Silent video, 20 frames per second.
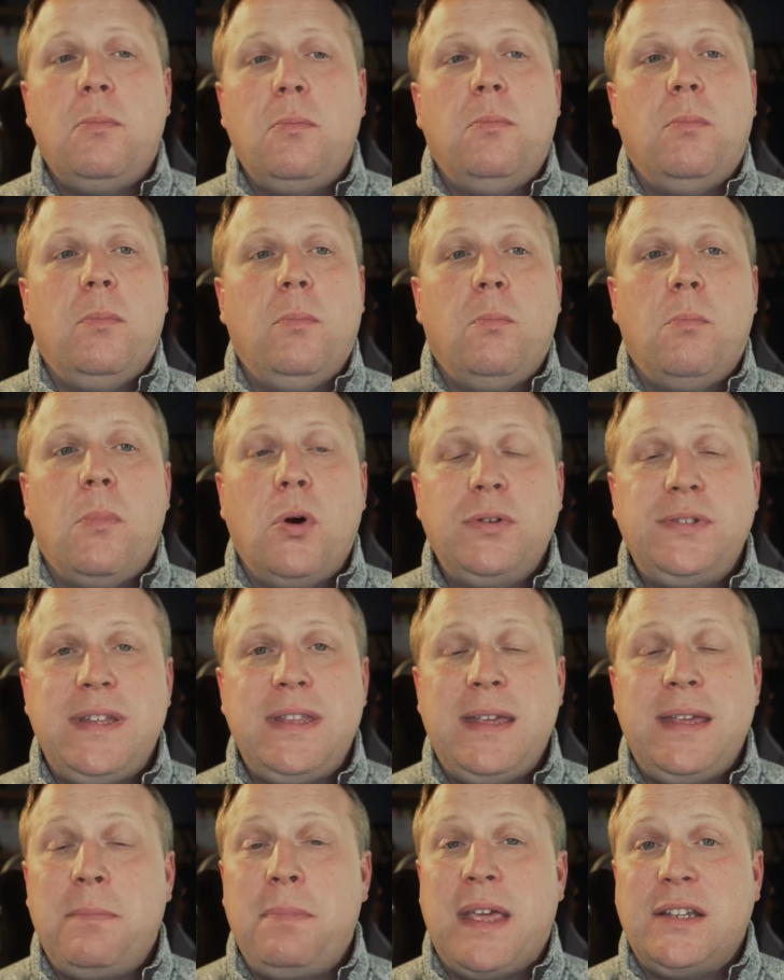most of
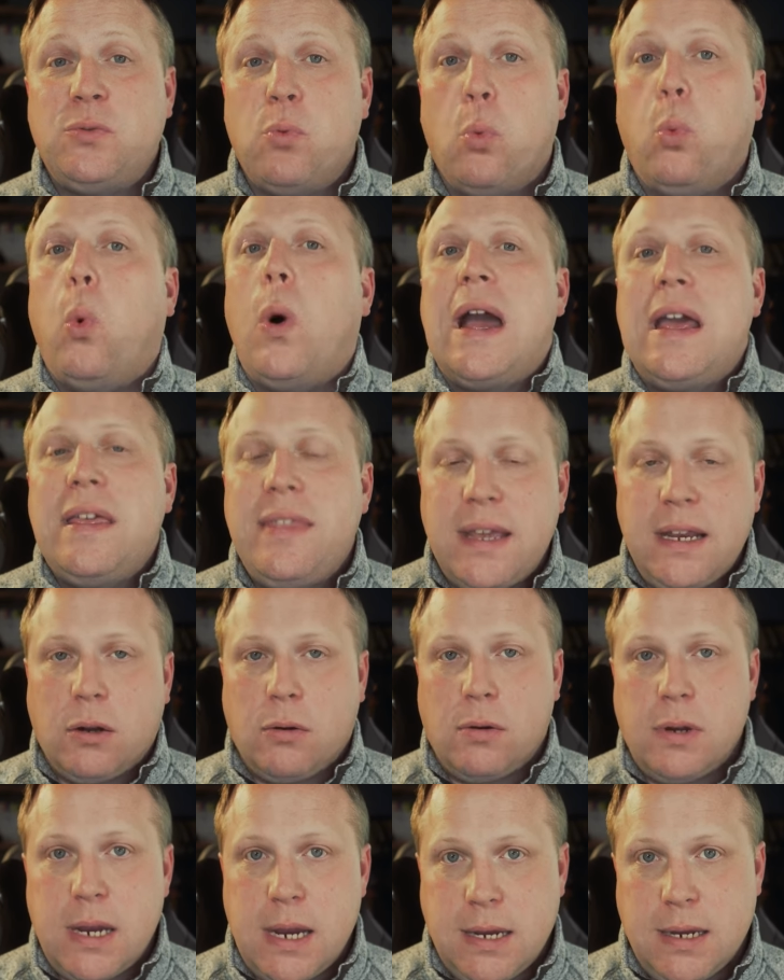them, that's why they
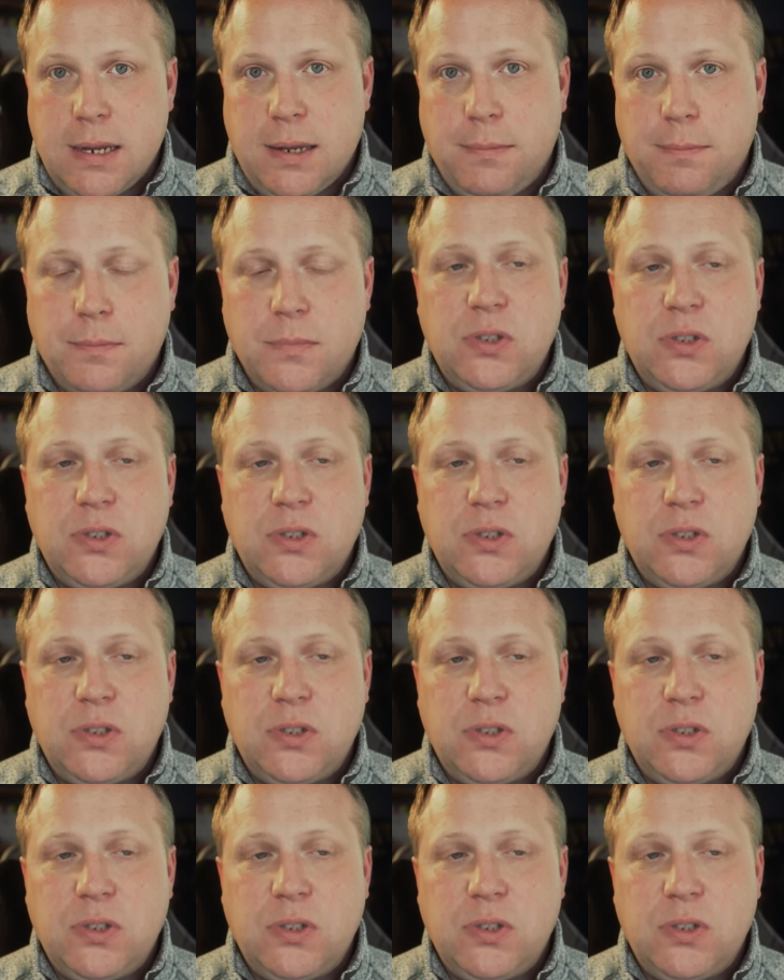create it.